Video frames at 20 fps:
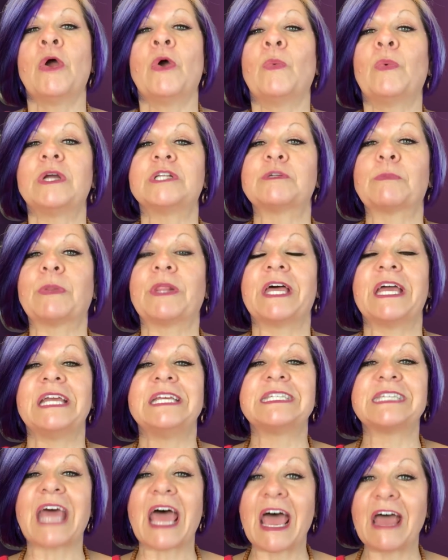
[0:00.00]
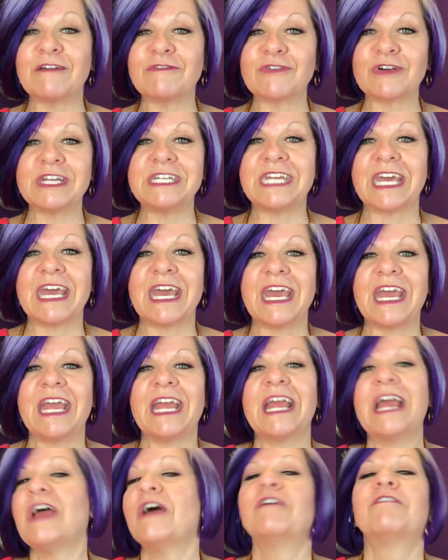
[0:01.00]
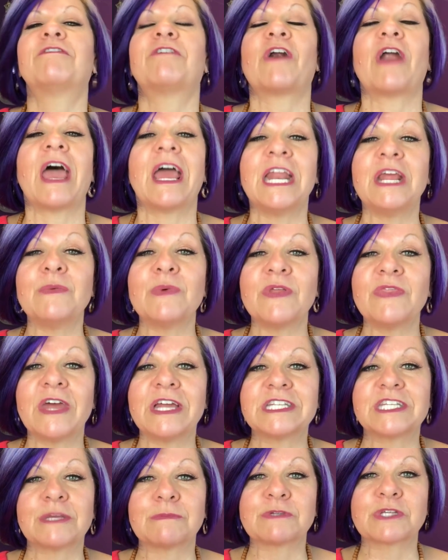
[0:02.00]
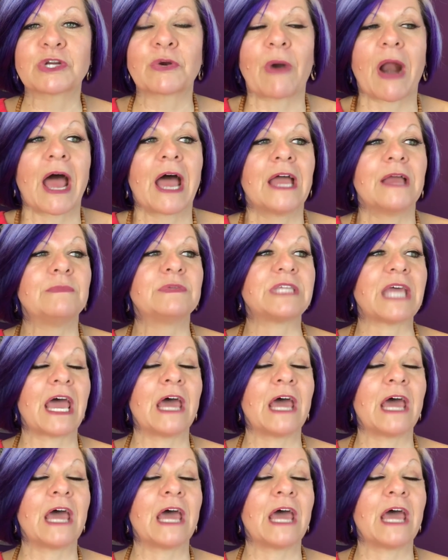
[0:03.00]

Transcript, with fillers: which plays every day for anyone that subscribes.